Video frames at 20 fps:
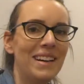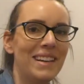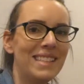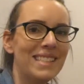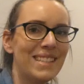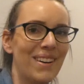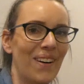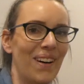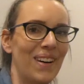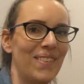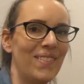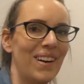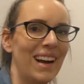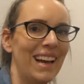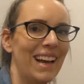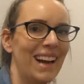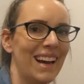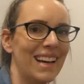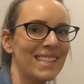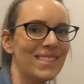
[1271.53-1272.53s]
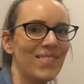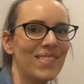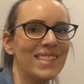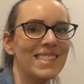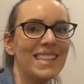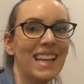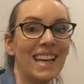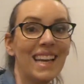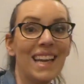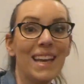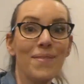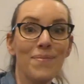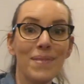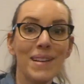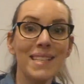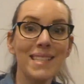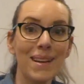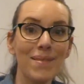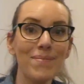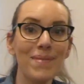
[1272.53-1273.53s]
sorry, my youngest one's like, give
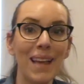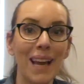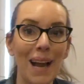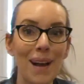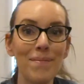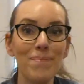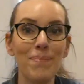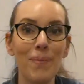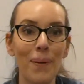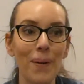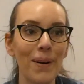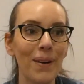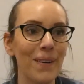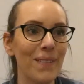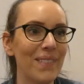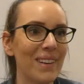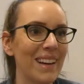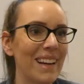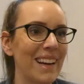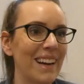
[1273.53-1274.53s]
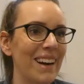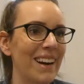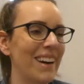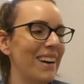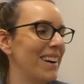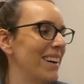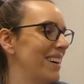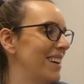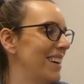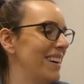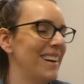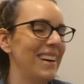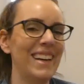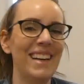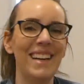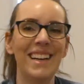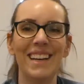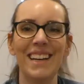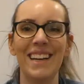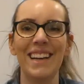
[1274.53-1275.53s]
me something, I'm bored over here.
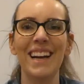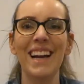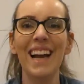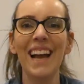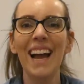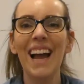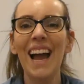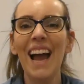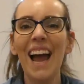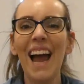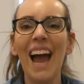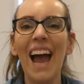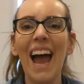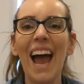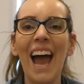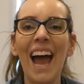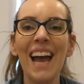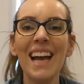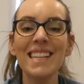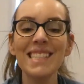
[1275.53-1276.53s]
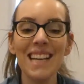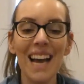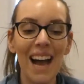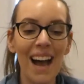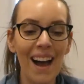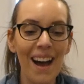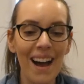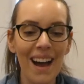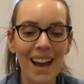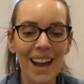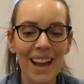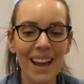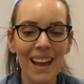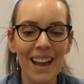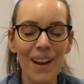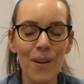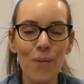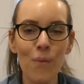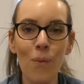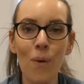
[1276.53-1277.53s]
And
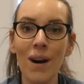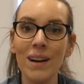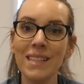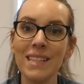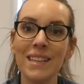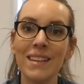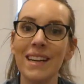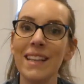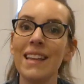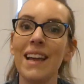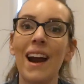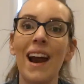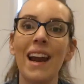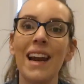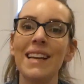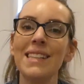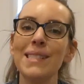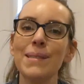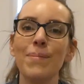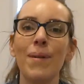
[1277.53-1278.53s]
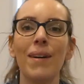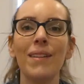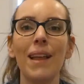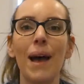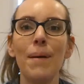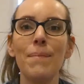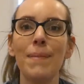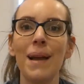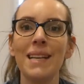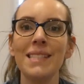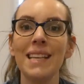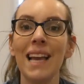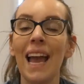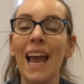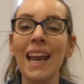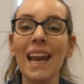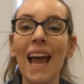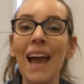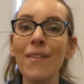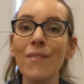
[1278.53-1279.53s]
I wandered in there and it smelled amazing,
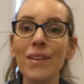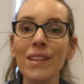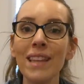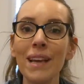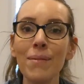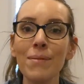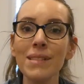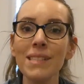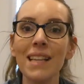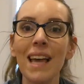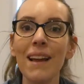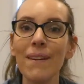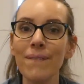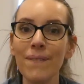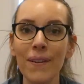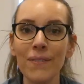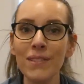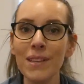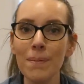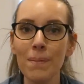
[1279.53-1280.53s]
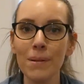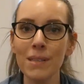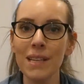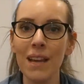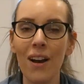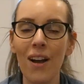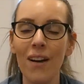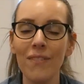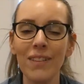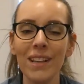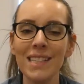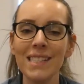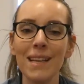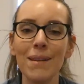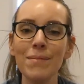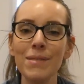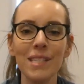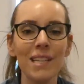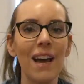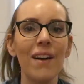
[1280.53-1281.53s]
and everything was like 50% off. Like
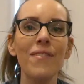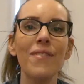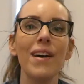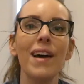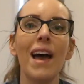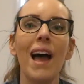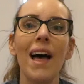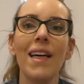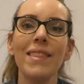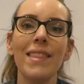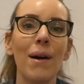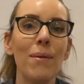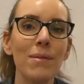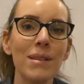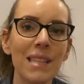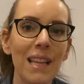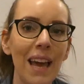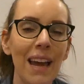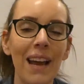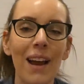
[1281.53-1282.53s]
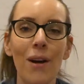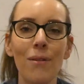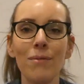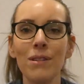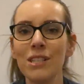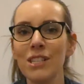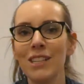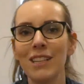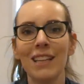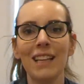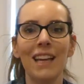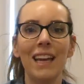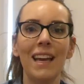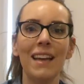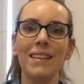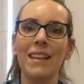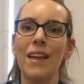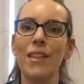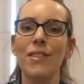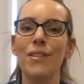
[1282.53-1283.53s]
some stuff that was like originally
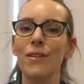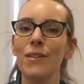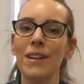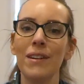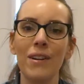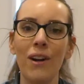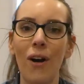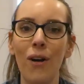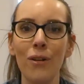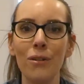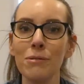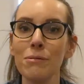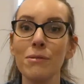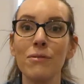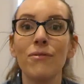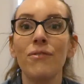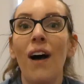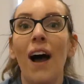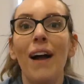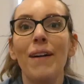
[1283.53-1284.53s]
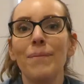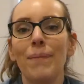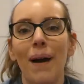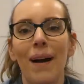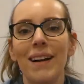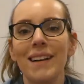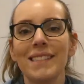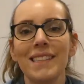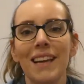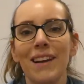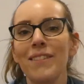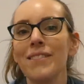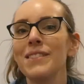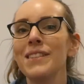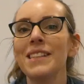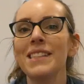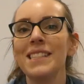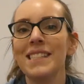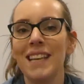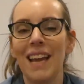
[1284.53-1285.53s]
like $30 was $5. Like it was
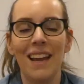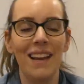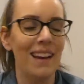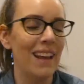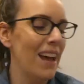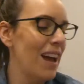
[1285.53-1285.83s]
insane.